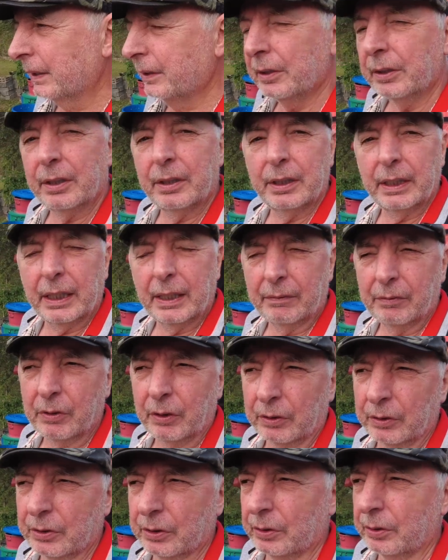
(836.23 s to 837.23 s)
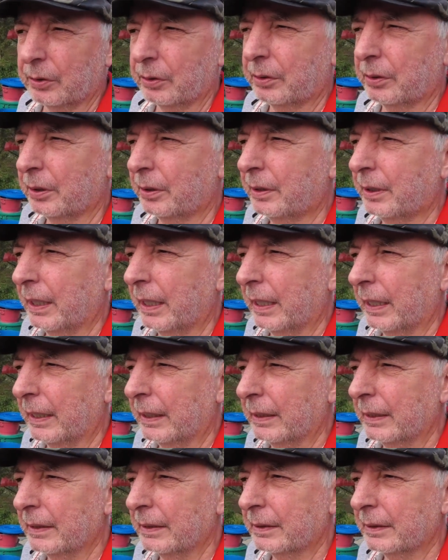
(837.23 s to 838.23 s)
The other thing I've got to do
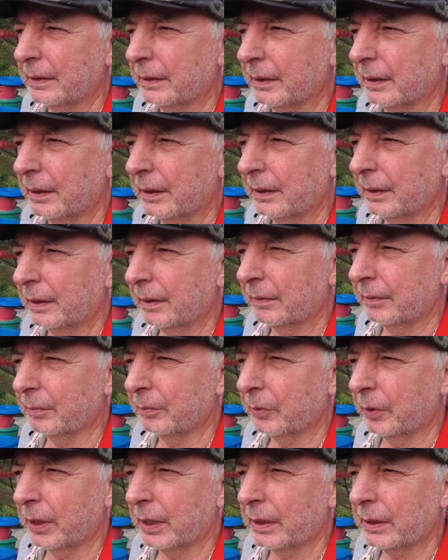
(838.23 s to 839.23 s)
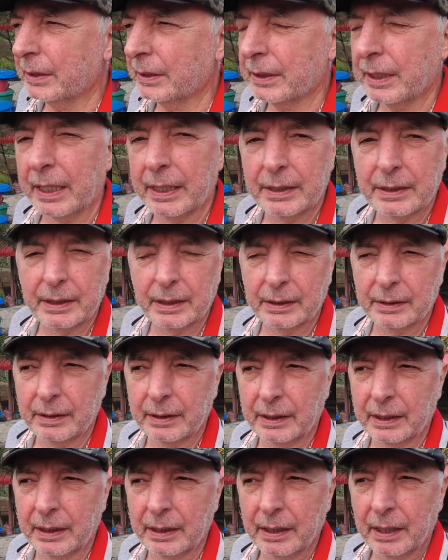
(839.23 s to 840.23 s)
today is I'm reinstating
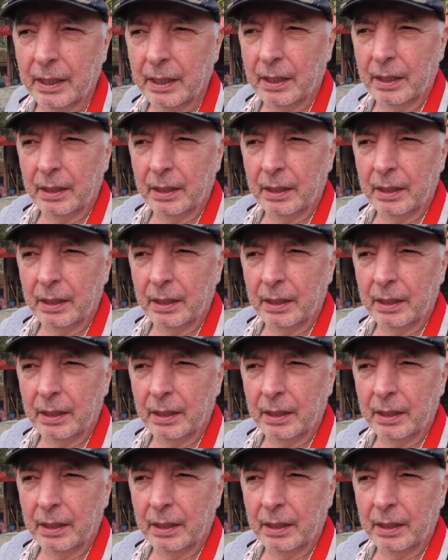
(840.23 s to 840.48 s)
the